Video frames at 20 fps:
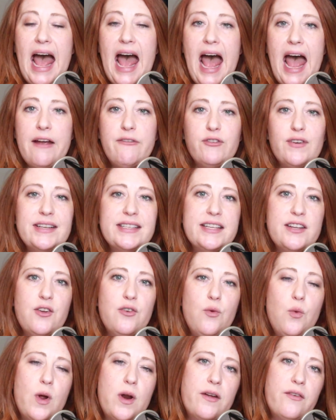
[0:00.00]
every
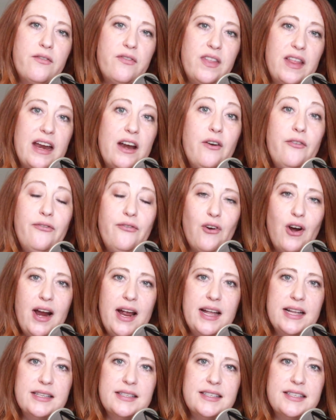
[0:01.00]
single one of their
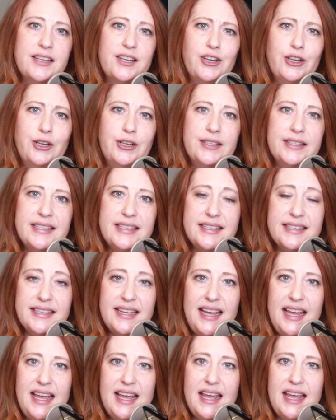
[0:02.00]
friends could
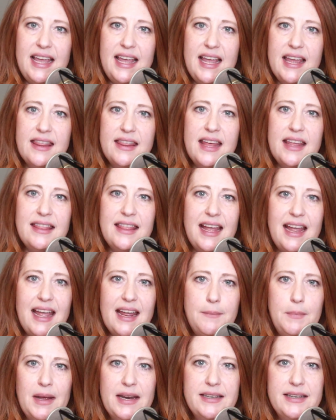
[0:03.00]
see that they
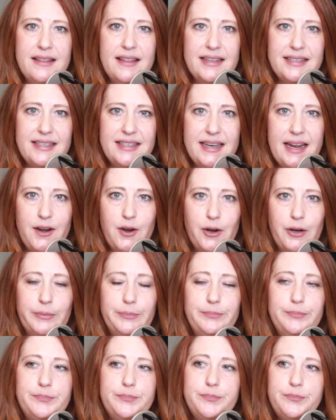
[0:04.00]
had been to this dinner.
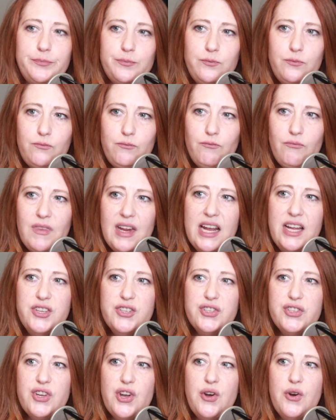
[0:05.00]

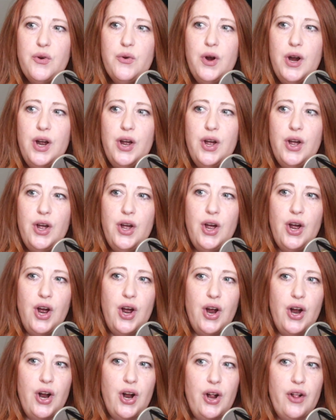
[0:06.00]
And so
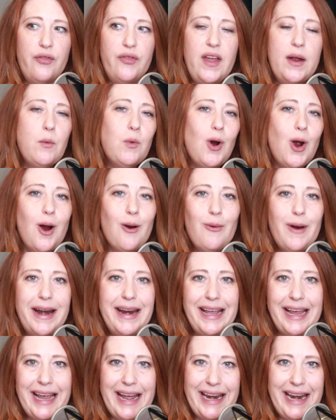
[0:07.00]
they were
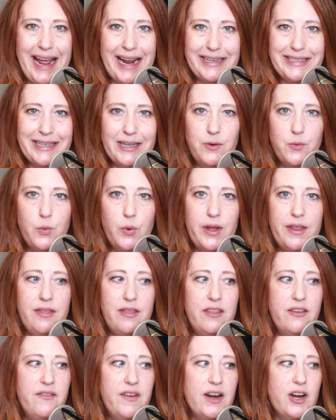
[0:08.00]
already connected with
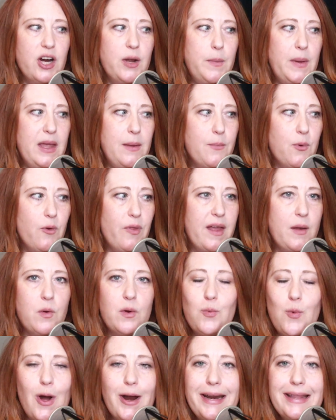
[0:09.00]
the very people they
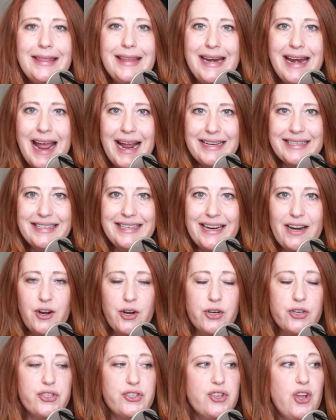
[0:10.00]
would want at the next
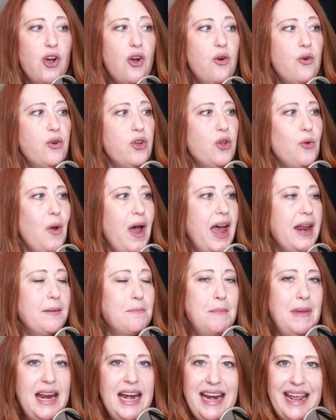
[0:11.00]
dinner. So you had
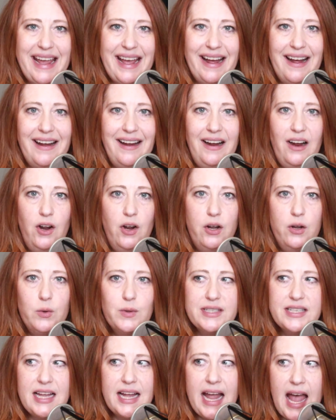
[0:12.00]
media who
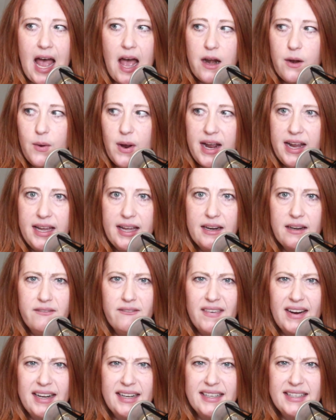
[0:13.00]
was like, how do I get
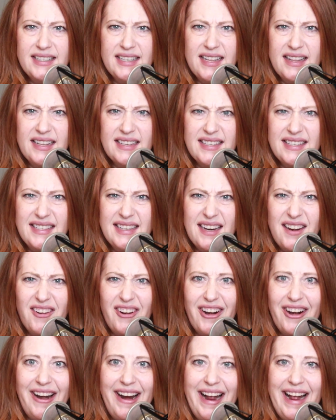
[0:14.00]
invited to this
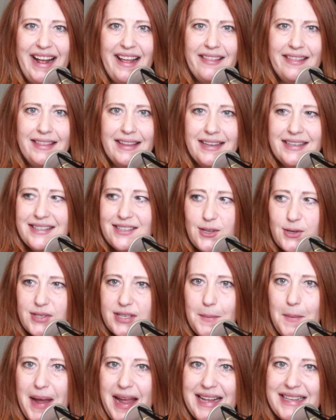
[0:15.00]
dinner? This looks
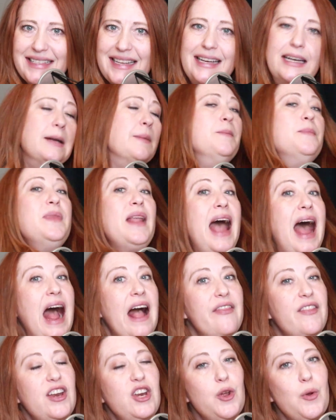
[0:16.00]
amazing.
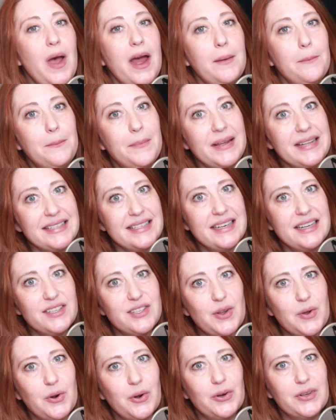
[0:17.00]
And then you had
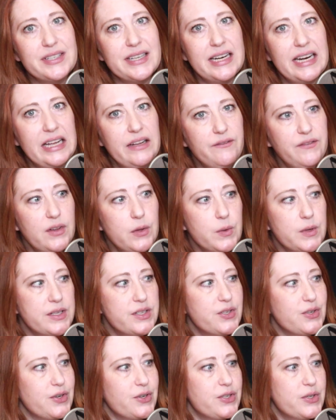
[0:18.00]
business owners and
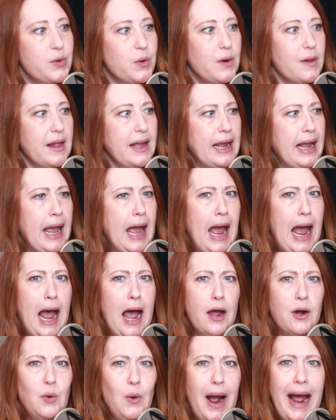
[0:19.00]
influencers who were like,
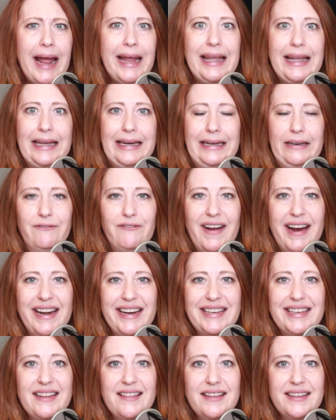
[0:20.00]
how do I get
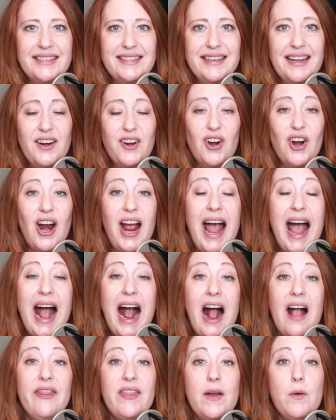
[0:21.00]
invited to this dinner?
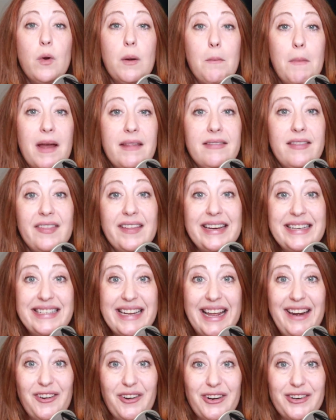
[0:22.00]
And they were monthly
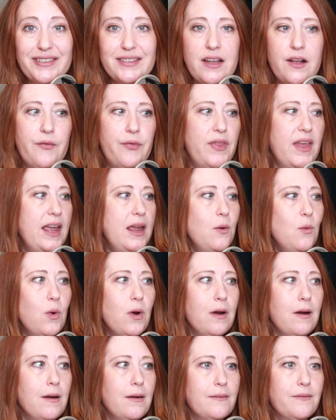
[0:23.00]
dinners. They
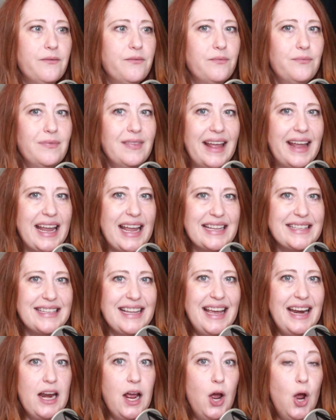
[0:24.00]
were, like I
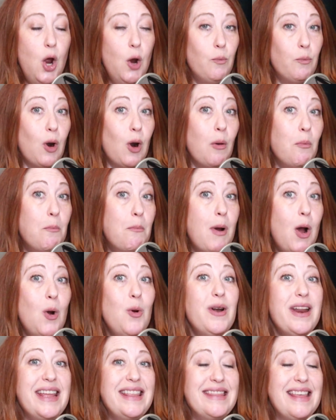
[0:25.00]
said,
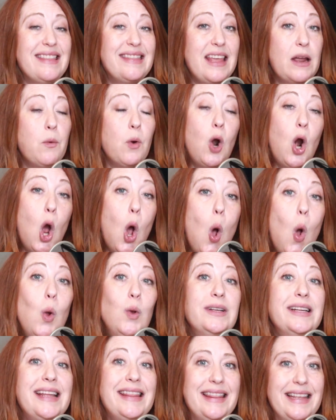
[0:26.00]
promoting that they were
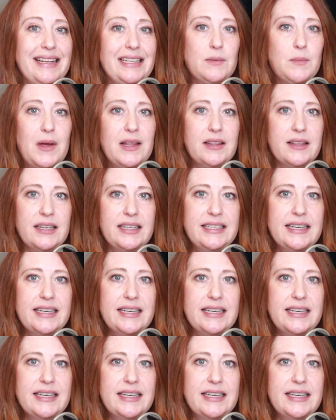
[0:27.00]
holding these monthly